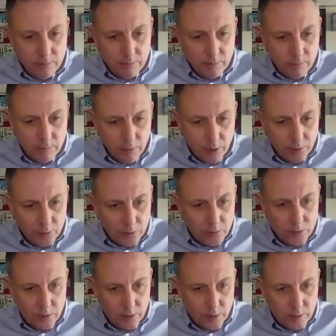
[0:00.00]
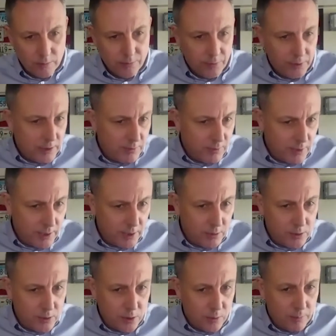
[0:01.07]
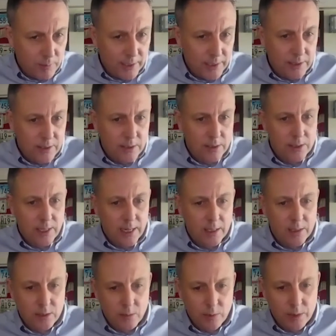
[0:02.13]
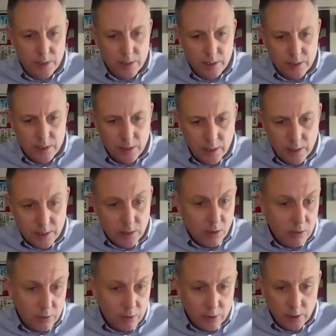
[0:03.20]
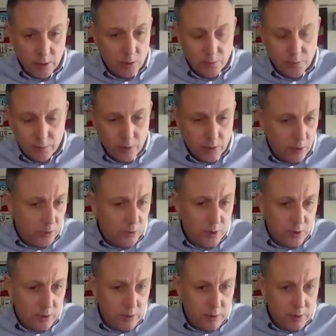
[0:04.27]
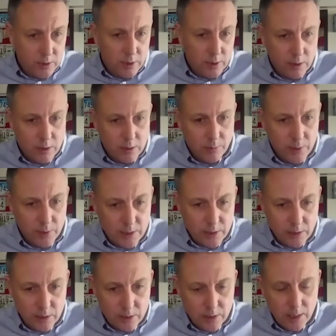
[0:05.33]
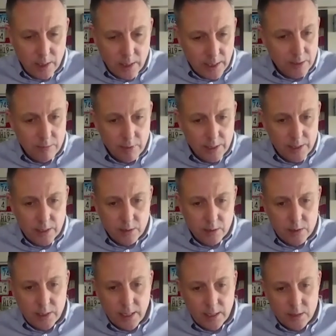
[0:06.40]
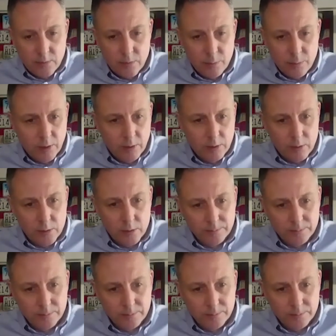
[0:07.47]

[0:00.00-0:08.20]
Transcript: models, fleet vehicles to come back into the sector, which is all good news for us as a business and the retail sector for product.